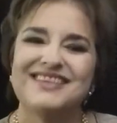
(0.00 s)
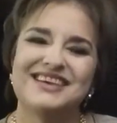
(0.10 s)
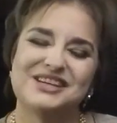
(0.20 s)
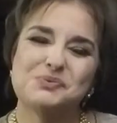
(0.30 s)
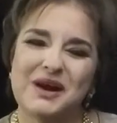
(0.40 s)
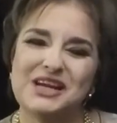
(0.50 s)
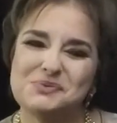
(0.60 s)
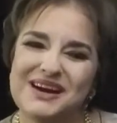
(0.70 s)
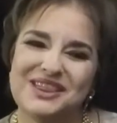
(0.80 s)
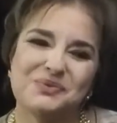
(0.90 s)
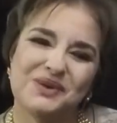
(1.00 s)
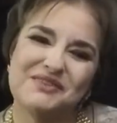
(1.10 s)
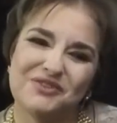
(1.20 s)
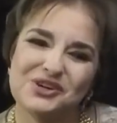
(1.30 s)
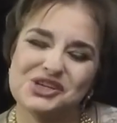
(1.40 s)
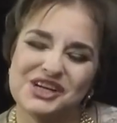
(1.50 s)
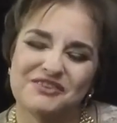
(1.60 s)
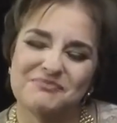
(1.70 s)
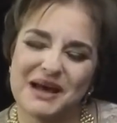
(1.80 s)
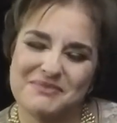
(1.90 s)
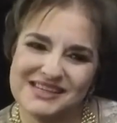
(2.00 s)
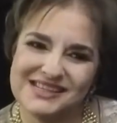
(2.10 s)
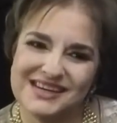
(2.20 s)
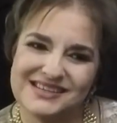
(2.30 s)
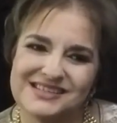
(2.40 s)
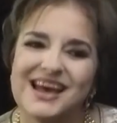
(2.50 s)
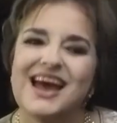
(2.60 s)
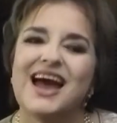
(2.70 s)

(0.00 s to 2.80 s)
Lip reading: the 2023 version of my business,